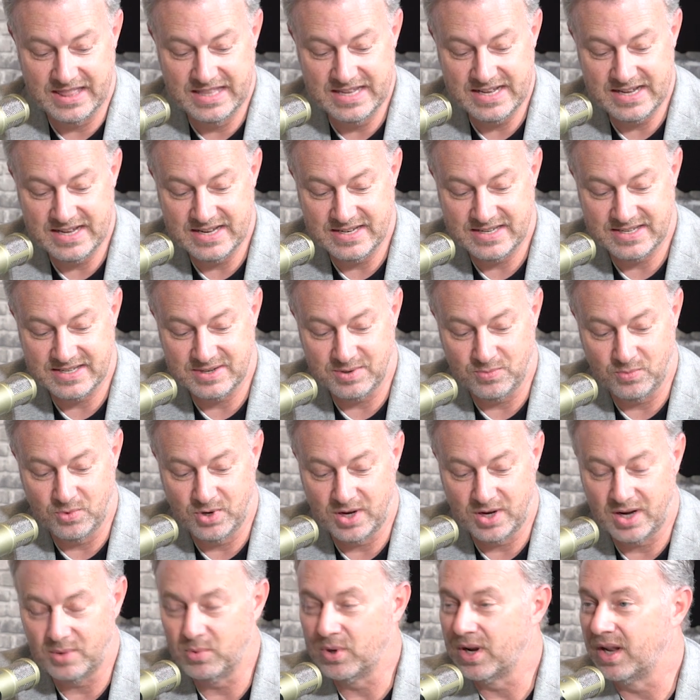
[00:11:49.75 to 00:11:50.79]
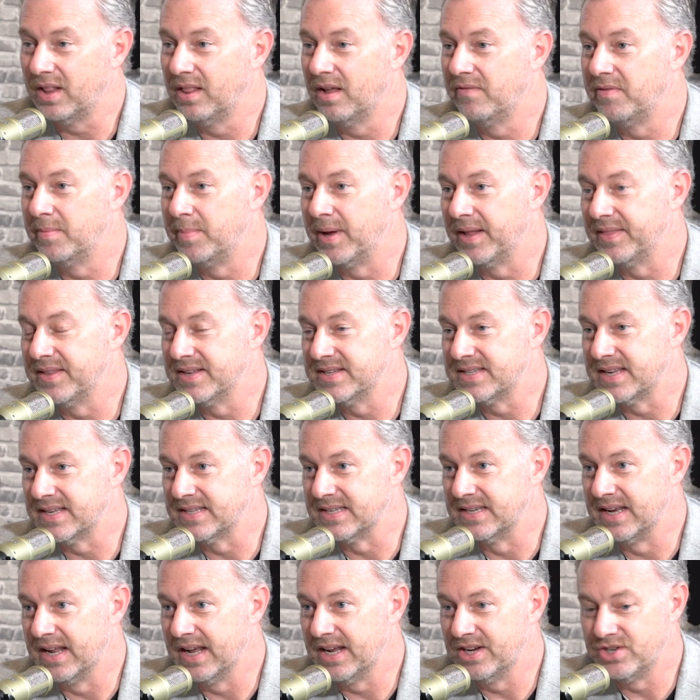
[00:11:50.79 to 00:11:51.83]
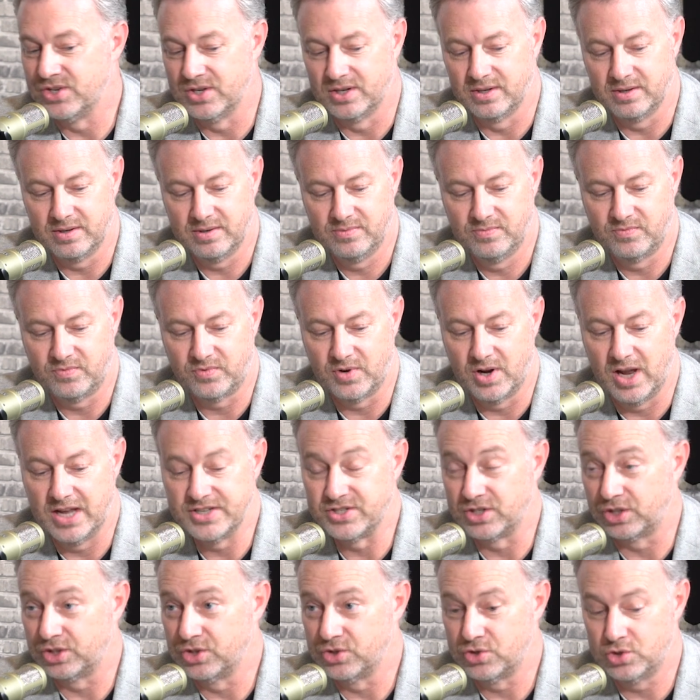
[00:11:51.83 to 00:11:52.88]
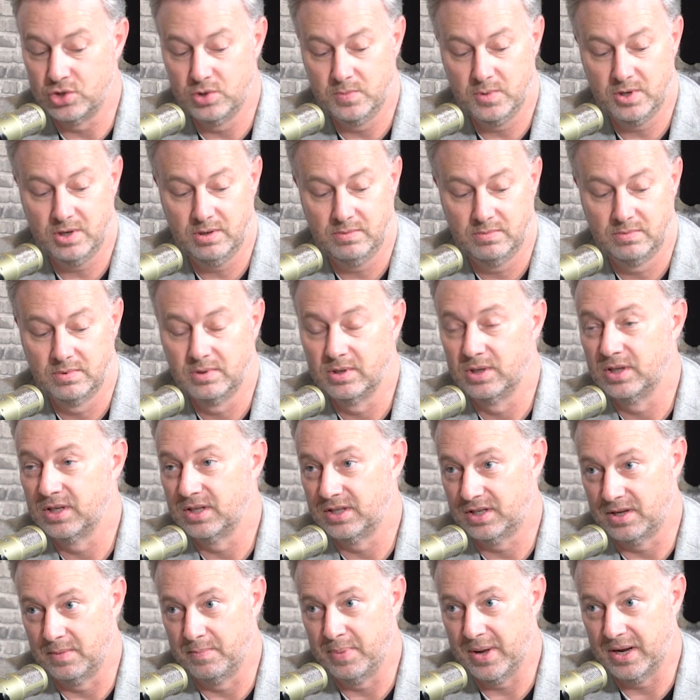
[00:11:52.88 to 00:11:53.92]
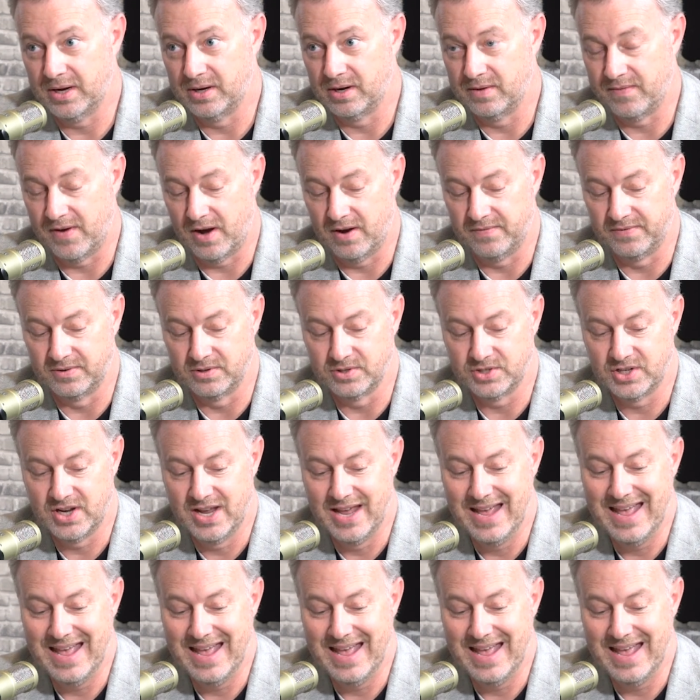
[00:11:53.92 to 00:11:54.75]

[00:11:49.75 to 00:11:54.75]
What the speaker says: So what I love about this as an agent, as a consumer, competitive offers.